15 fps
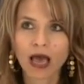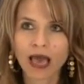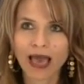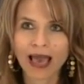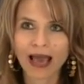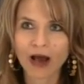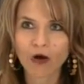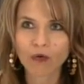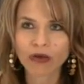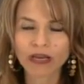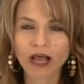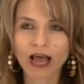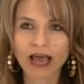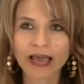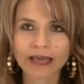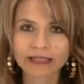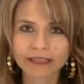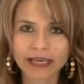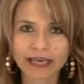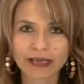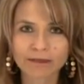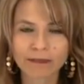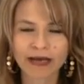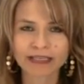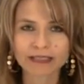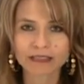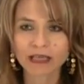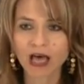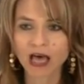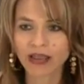How can I take my
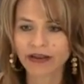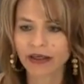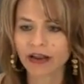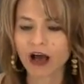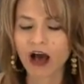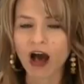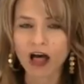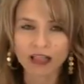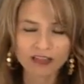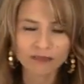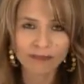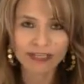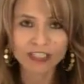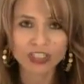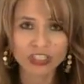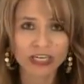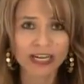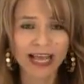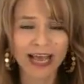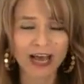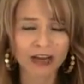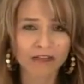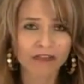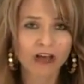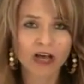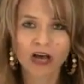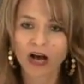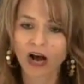son and all of my shit out of